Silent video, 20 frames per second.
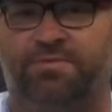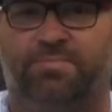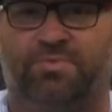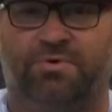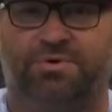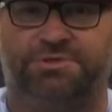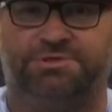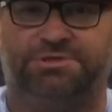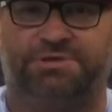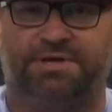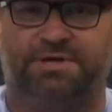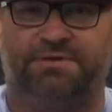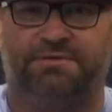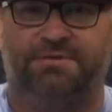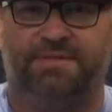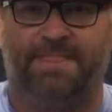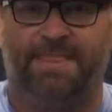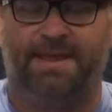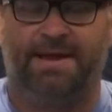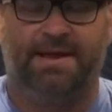Porsche.
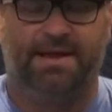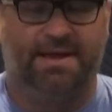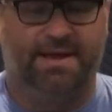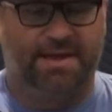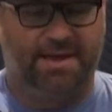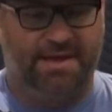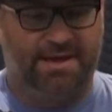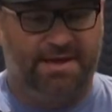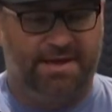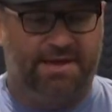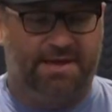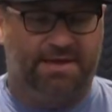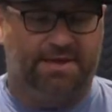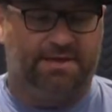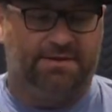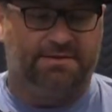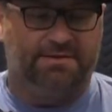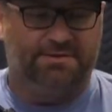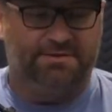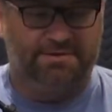
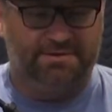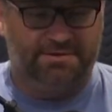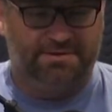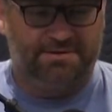And,